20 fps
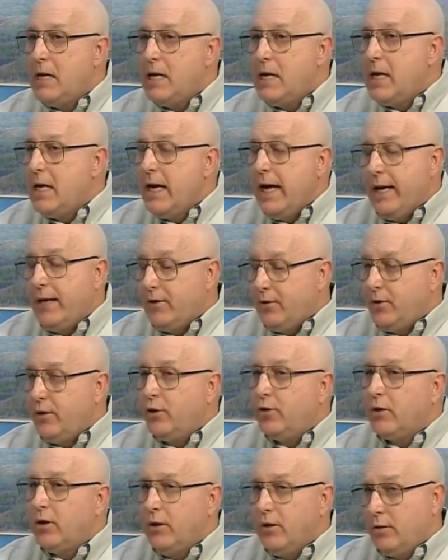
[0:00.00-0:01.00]
And it's
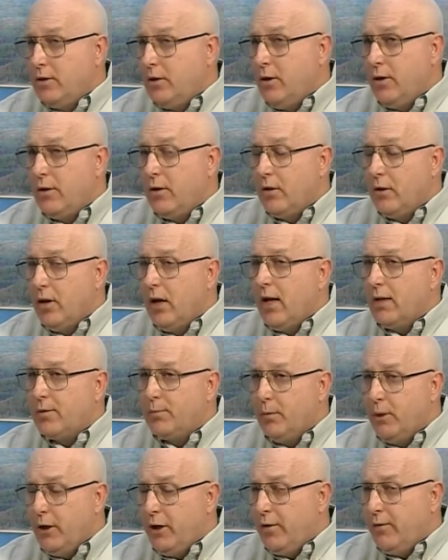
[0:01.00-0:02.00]
still considered a lot
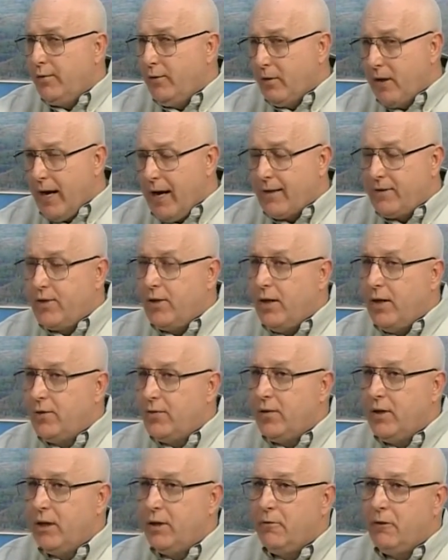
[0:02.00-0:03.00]
split if your
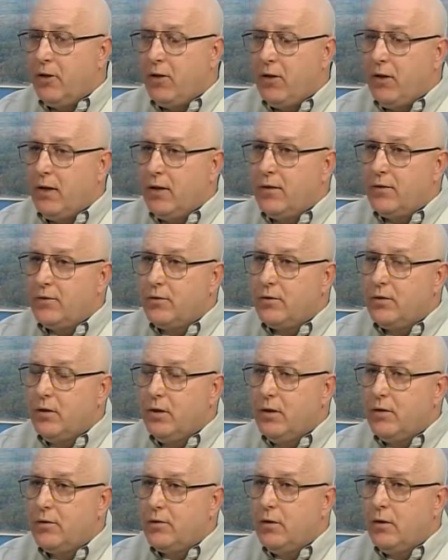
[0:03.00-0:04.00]
access and everything
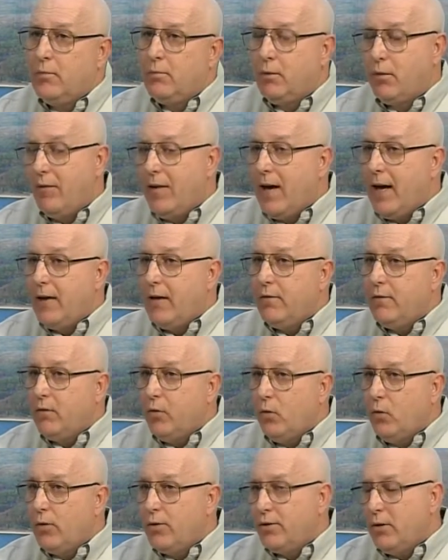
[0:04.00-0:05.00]
is provided
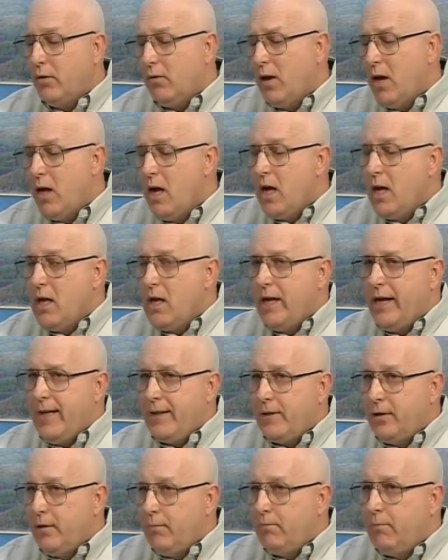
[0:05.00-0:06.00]
for. So
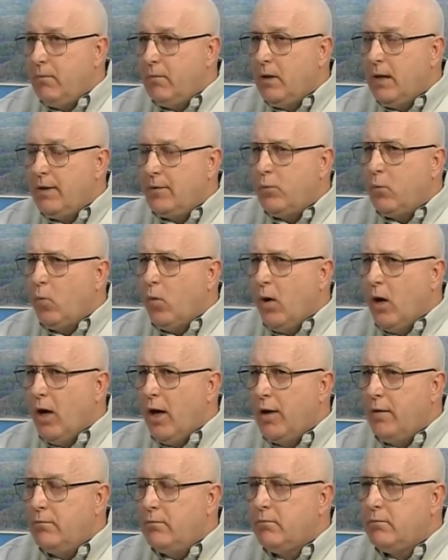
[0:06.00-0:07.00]
that's
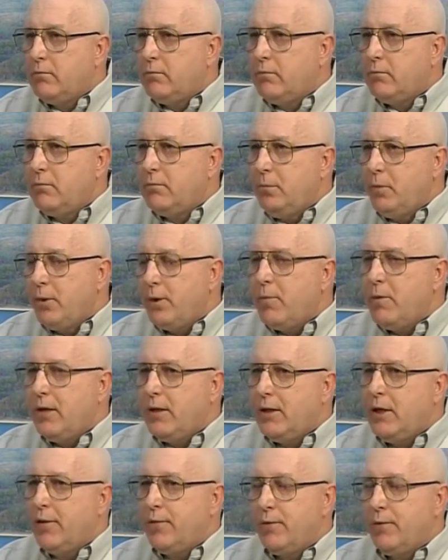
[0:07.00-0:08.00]
one pretty
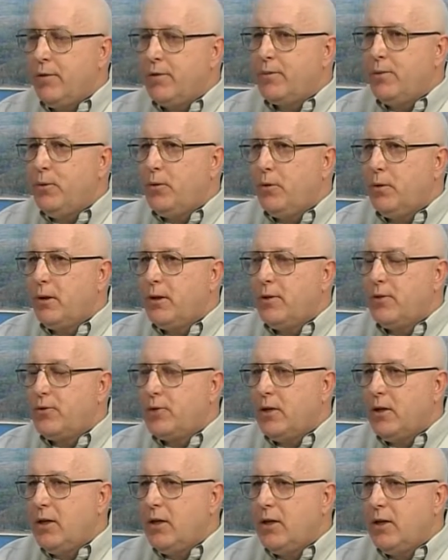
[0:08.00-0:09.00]
big difference between the
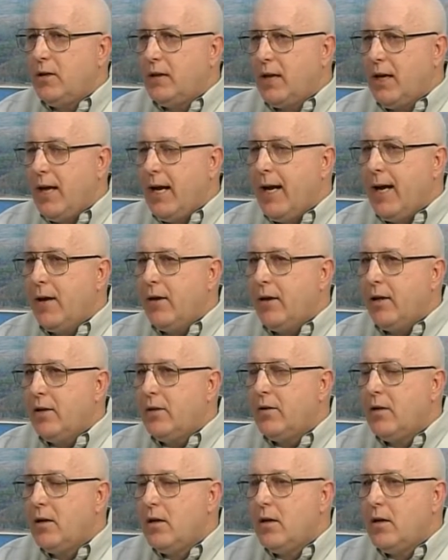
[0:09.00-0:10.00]
city and the county.
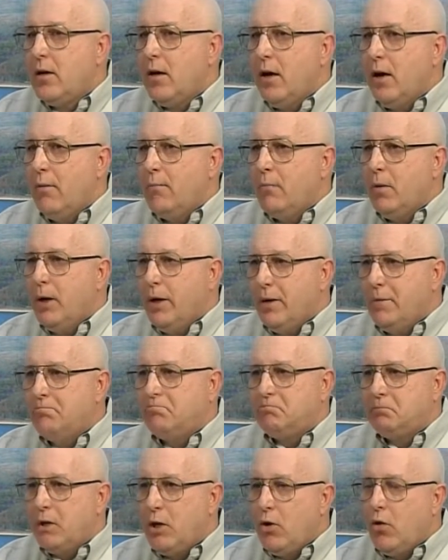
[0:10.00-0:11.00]
But
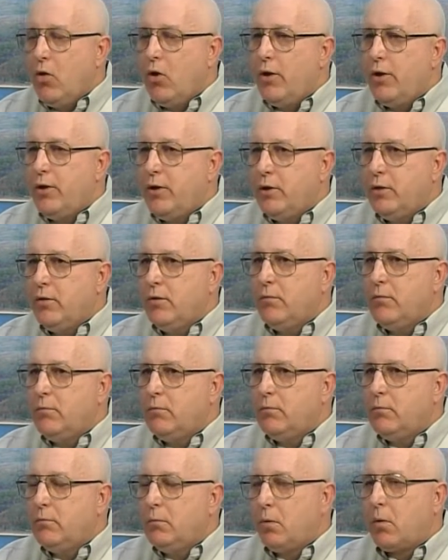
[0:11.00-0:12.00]
in order to
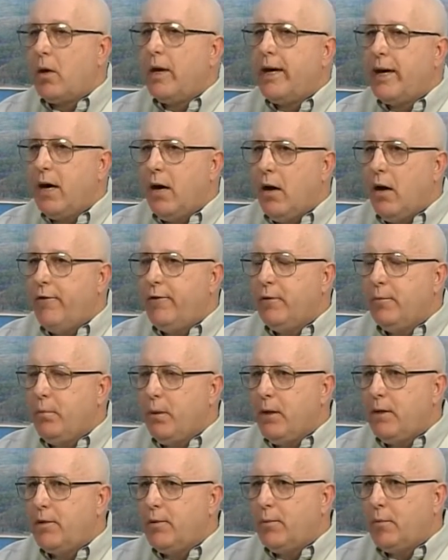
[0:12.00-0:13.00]
break off a
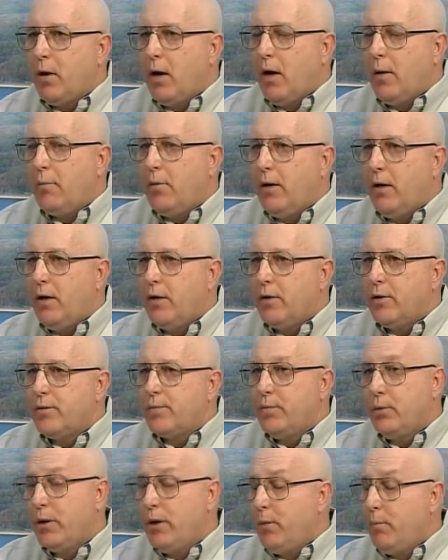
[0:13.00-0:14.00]
piece of property or
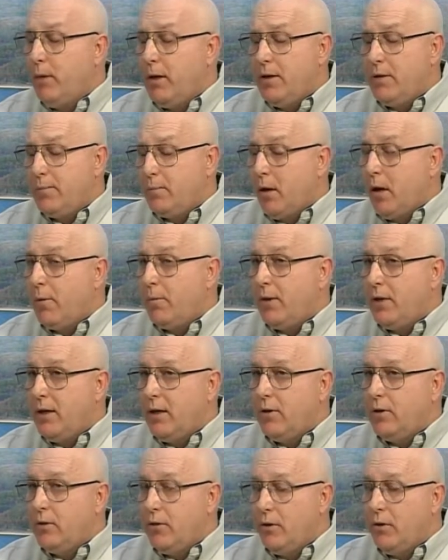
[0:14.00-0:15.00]
split a piece of property
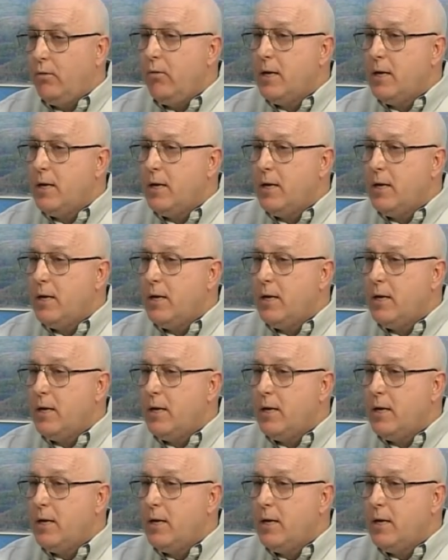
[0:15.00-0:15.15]
in 2,